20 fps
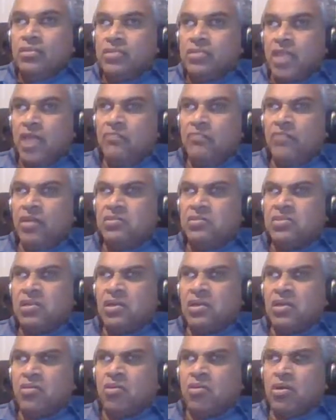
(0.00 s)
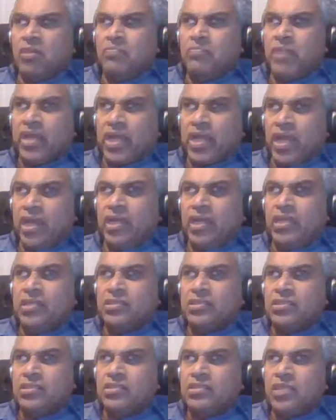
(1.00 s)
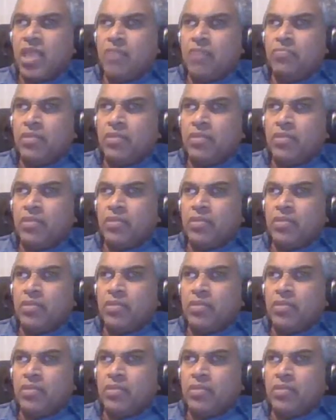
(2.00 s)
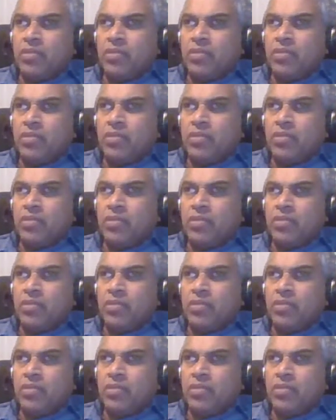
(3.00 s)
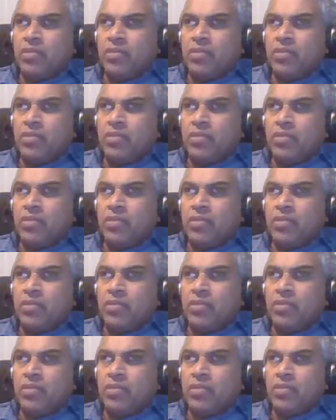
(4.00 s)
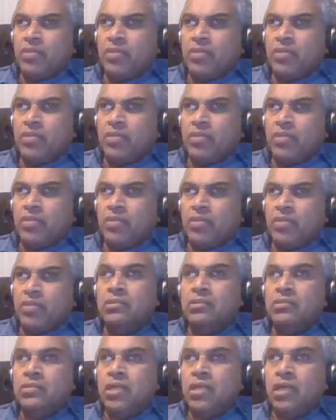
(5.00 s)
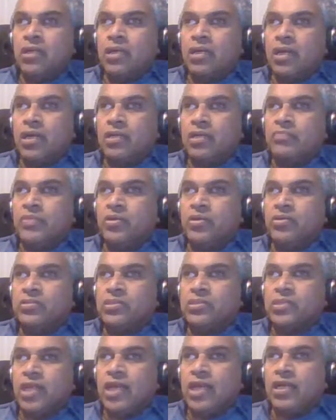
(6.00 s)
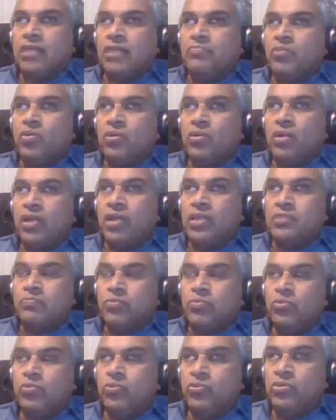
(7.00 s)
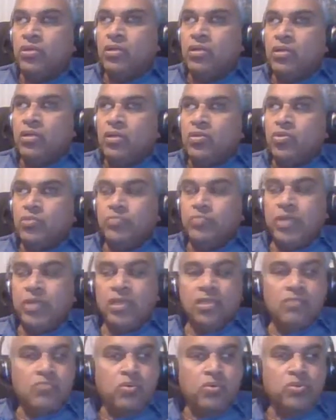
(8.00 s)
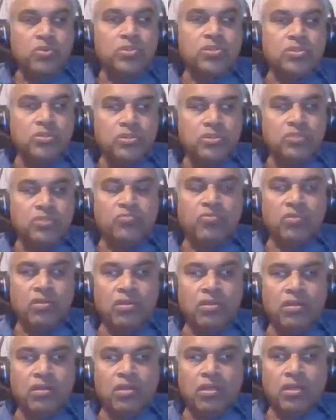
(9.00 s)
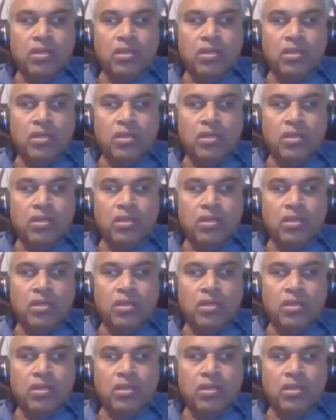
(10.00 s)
Same with quantum mechanics, the same problem with the quantum mechanics. But conceptually they are correct, because the standard model has proved to be the most useful